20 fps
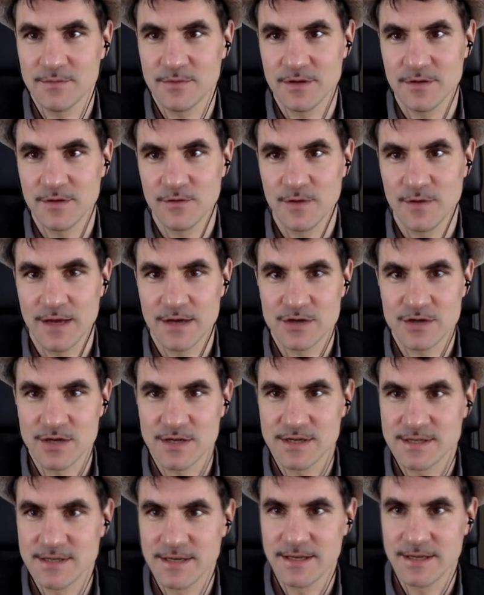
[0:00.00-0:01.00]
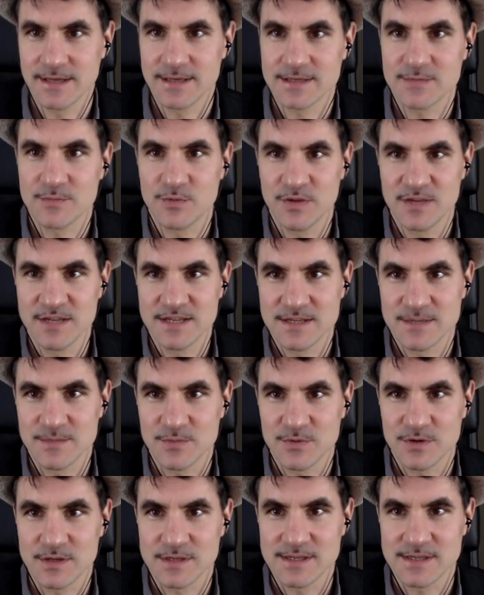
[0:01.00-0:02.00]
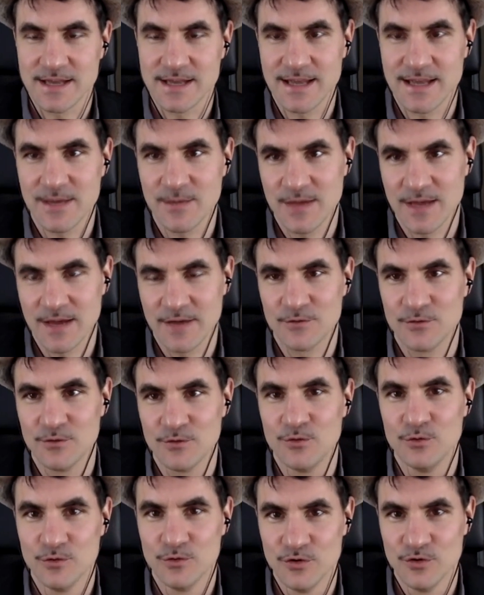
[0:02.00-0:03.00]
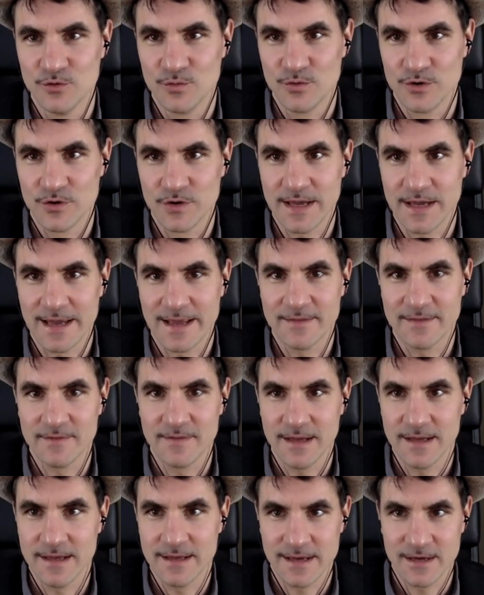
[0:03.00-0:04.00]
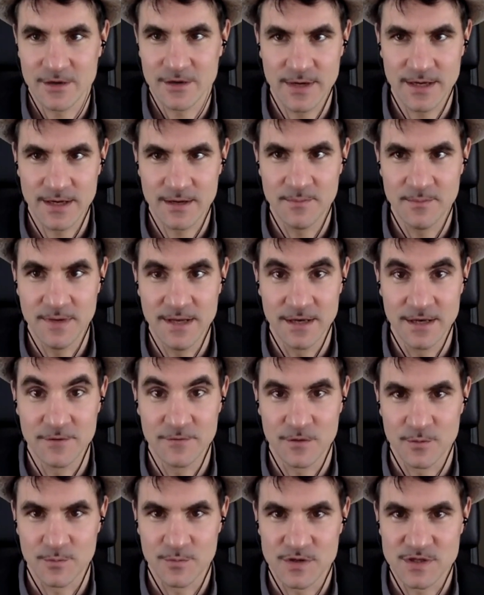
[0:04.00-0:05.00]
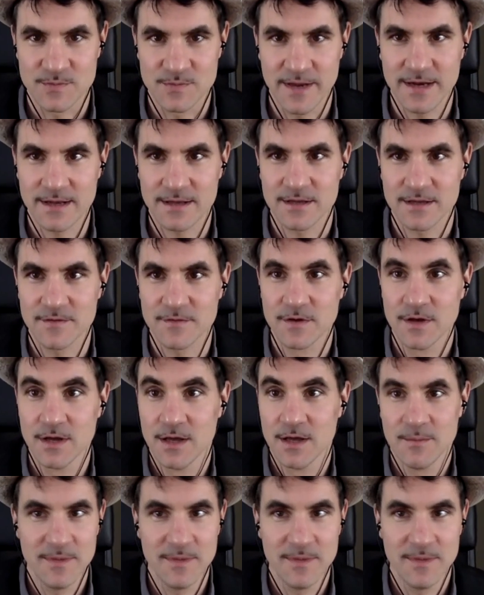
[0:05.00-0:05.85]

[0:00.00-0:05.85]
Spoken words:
But if you actually see it as principles and then we have to do the work and think and create a meaningful perspective,